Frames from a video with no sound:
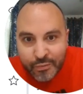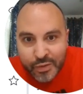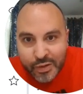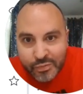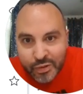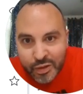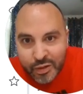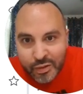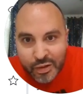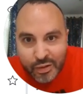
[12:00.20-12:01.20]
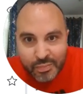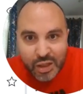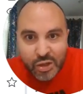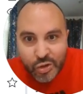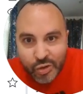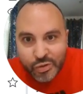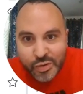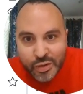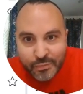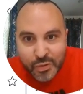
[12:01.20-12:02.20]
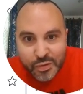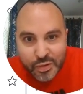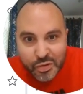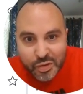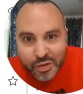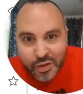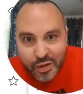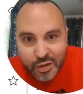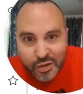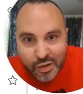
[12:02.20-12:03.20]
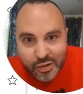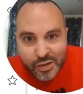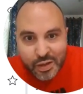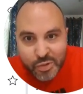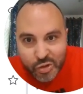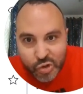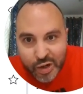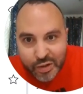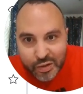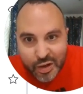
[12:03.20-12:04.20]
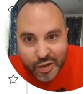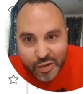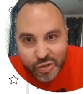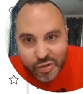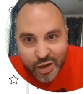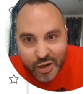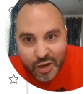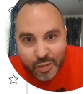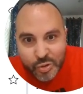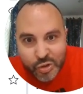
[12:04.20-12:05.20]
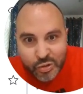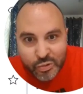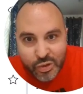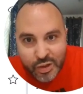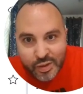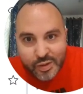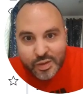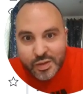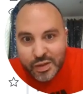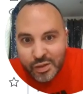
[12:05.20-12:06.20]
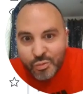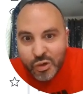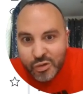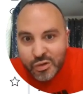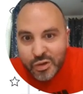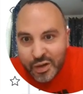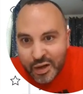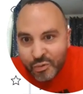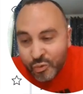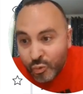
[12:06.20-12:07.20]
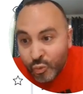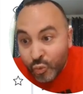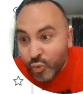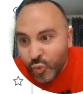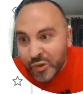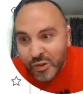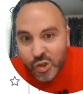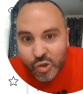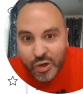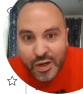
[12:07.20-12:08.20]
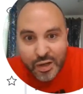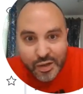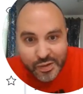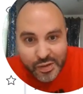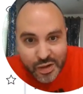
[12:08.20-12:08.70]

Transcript: It doesn't really make a huge difference. It just kind of, same with the trend line. It just kind of helps you see what the trend is.